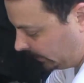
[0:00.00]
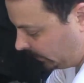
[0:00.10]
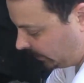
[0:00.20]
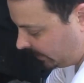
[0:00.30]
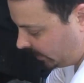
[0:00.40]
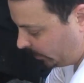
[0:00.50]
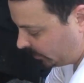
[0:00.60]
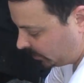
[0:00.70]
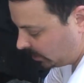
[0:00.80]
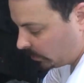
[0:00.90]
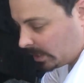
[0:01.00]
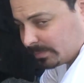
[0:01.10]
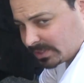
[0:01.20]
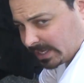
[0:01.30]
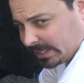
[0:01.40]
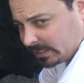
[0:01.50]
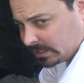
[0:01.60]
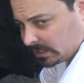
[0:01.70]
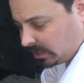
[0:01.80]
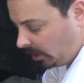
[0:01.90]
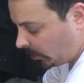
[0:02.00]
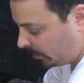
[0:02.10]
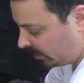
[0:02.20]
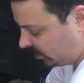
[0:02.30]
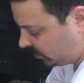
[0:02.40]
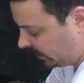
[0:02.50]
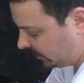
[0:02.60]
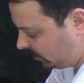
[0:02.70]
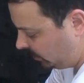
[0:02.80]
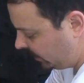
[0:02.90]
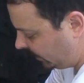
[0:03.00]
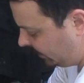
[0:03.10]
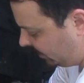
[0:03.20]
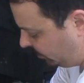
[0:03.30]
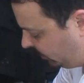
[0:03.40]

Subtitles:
loaded calipers on our website, autopartsdirecttoyou.com.